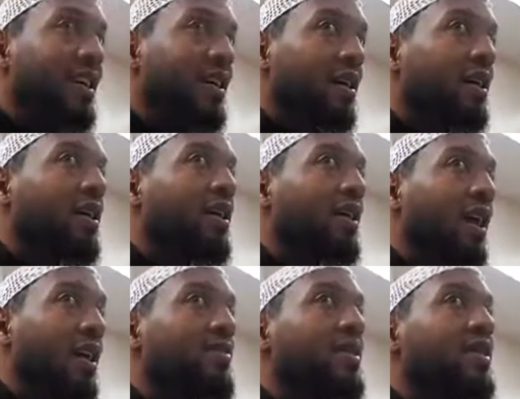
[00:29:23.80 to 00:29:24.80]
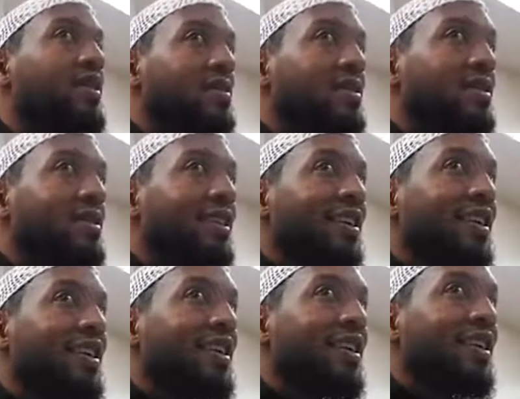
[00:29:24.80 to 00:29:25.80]
Yeah, Hafiz.
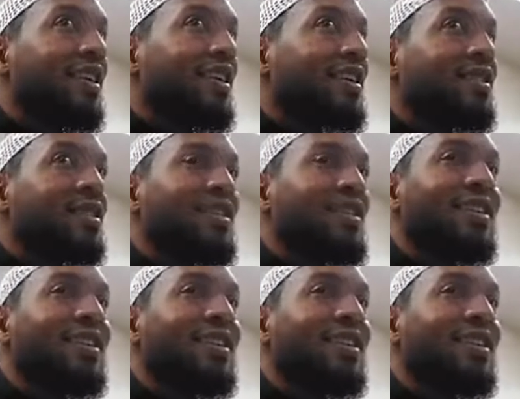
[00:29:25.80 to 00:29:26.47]
That's sure.